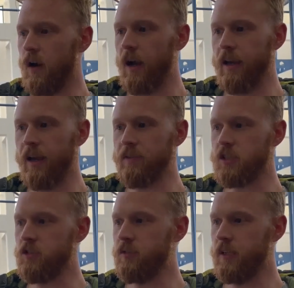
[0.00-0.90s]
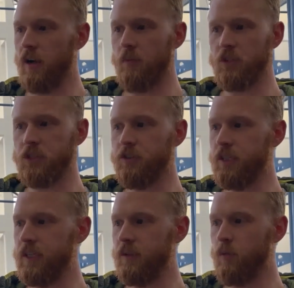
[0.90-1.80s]
had this unique
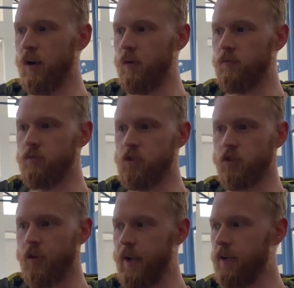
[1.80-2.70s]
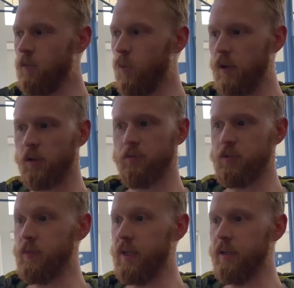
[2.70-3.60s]
opportunity where Ukraine welcomed
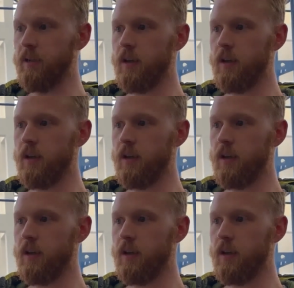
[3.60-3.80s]
me